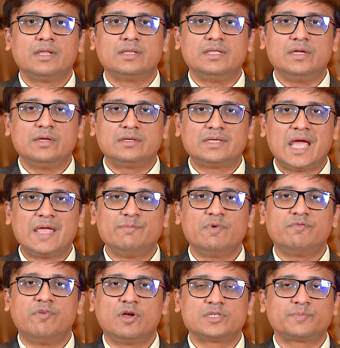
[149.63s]
The time
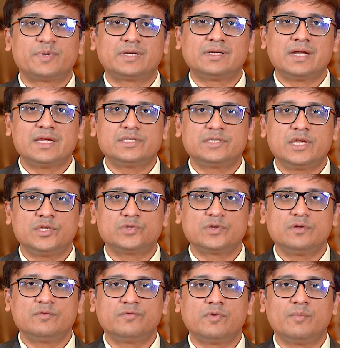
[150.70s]
of
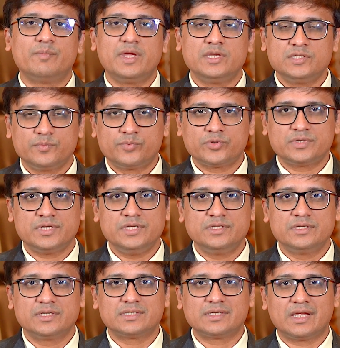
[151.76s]
hospitalization for major
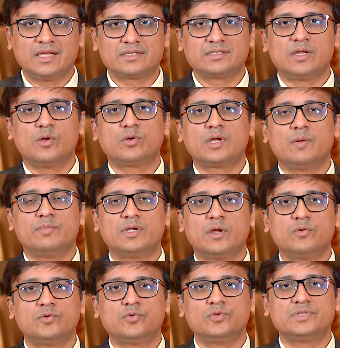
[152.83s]
procedures has now come
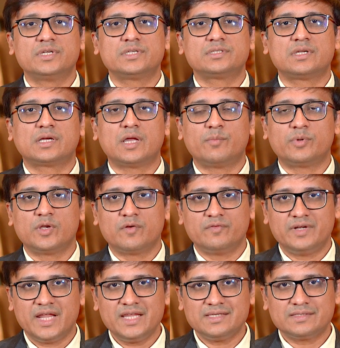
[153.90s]
down to just a couple
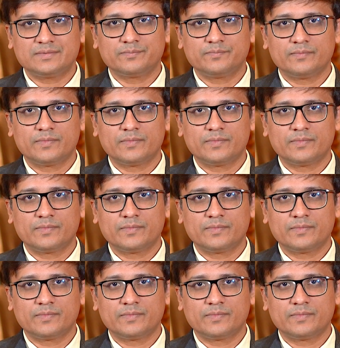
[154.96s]
of days.